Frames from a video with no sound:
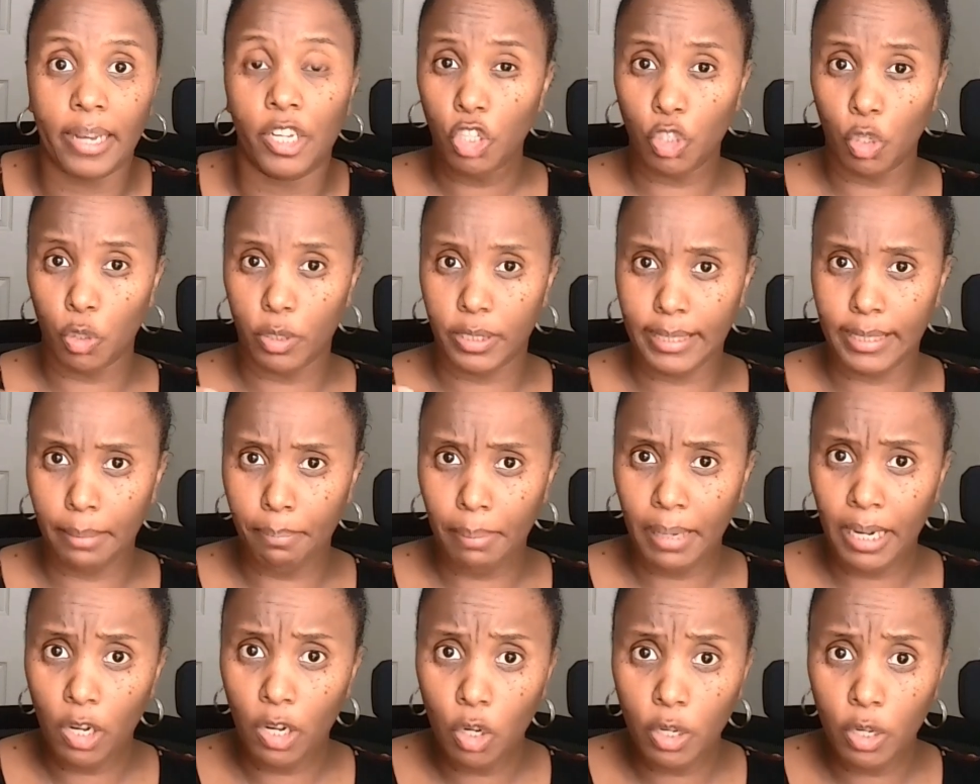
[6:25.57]
So
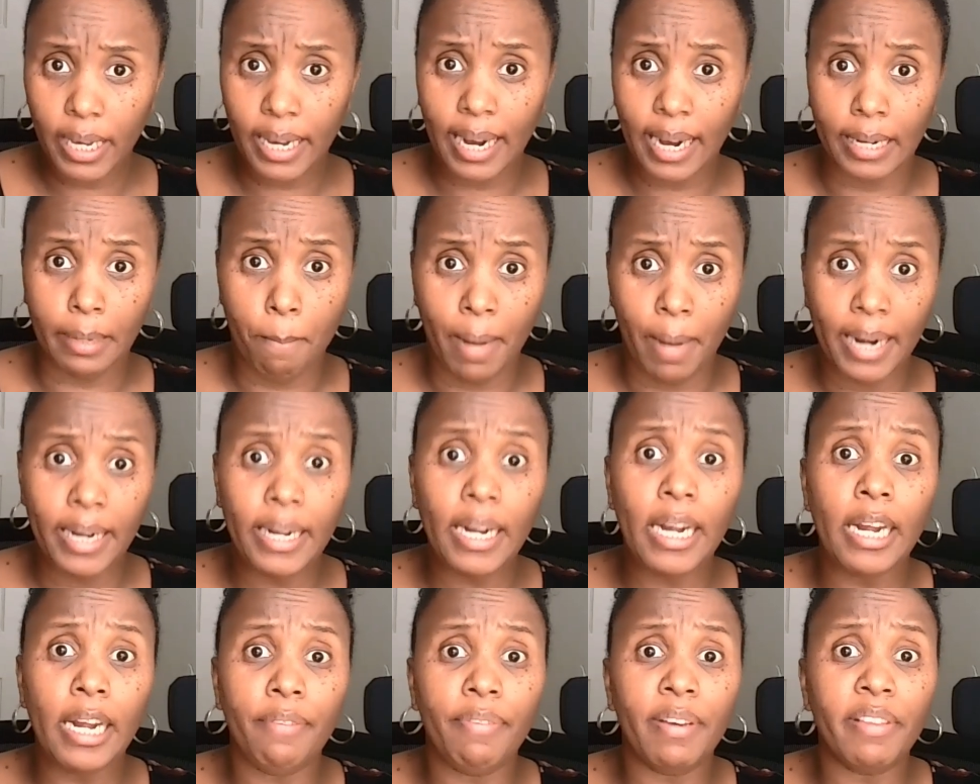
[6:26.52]
simply looking at money
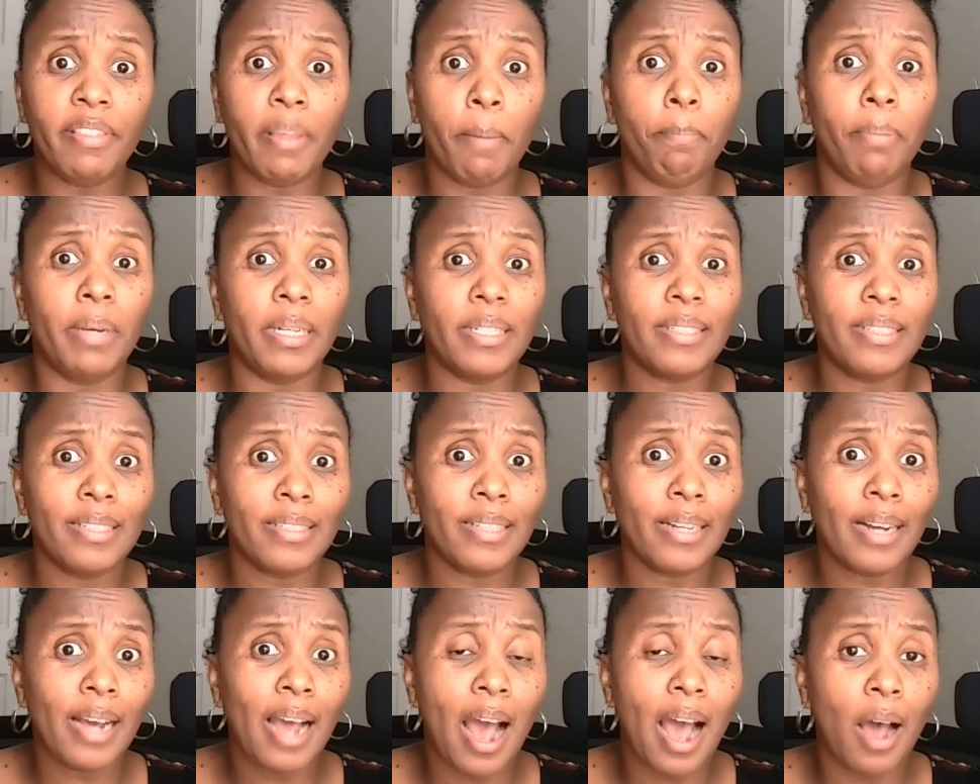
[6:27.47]
leaving the business
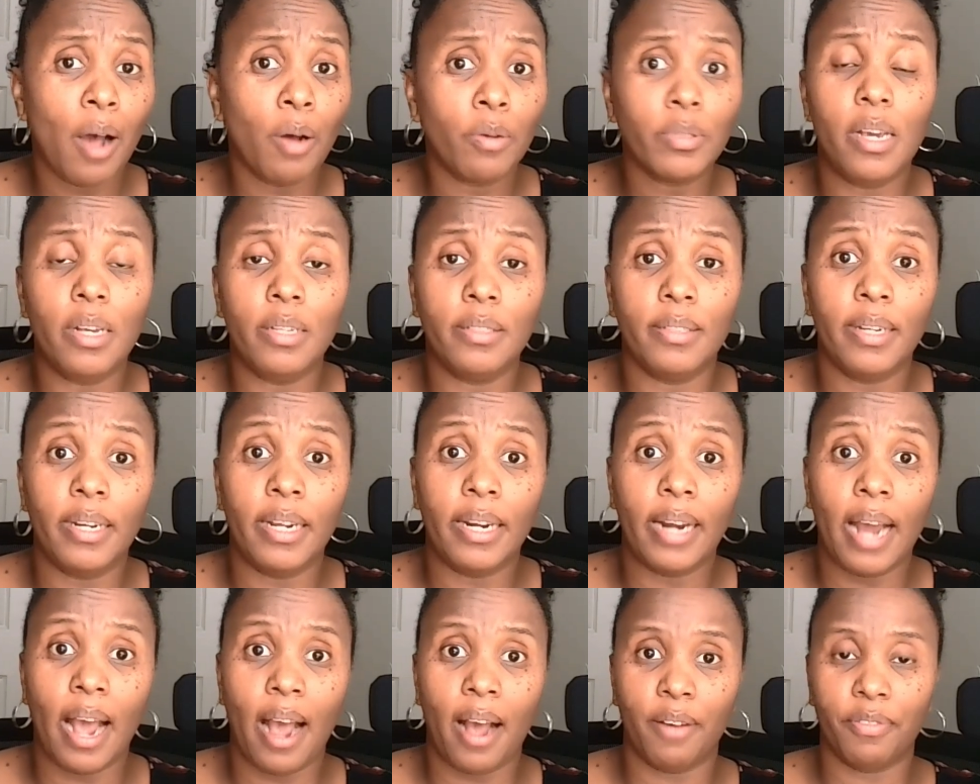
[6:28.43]
account isn't
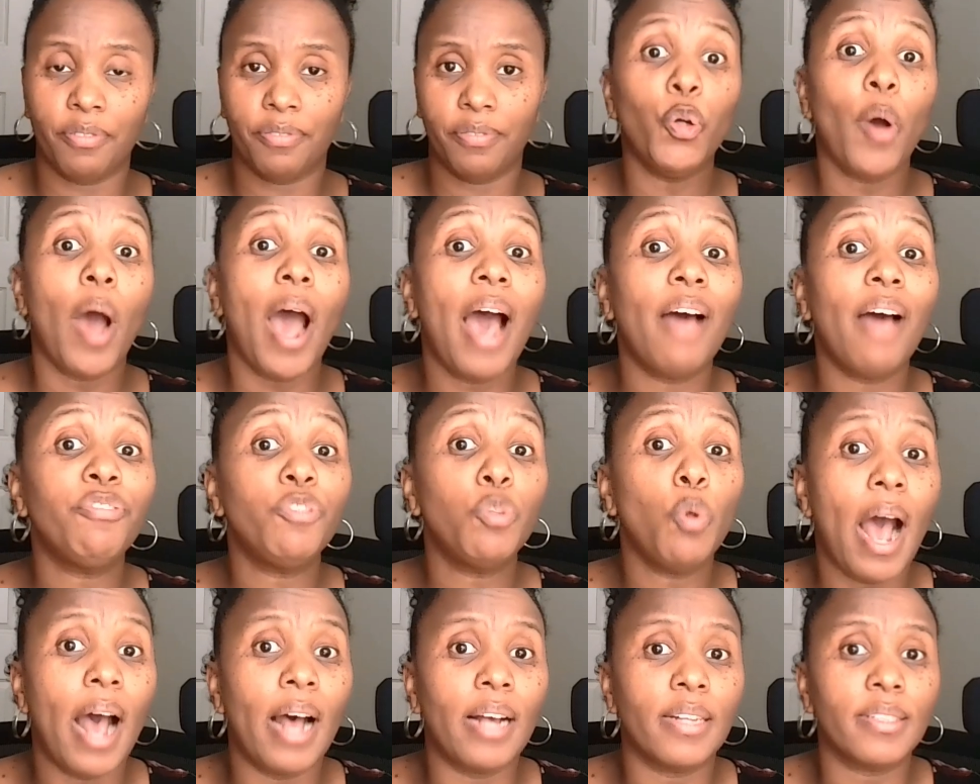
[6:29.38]
enough. You have to
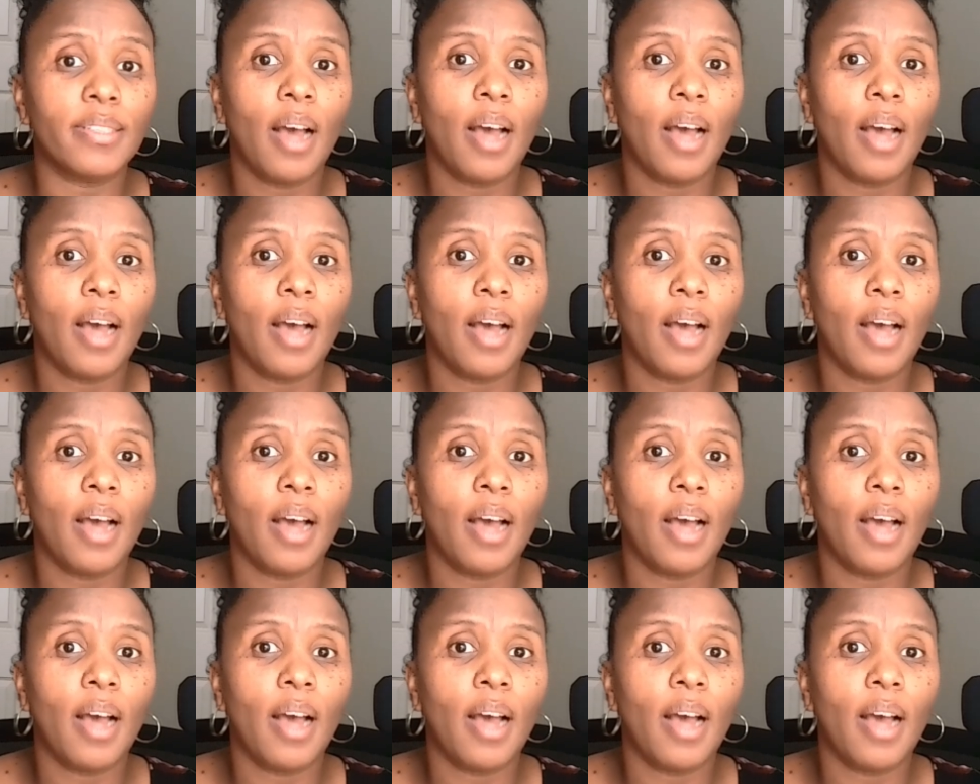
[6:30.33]
ask,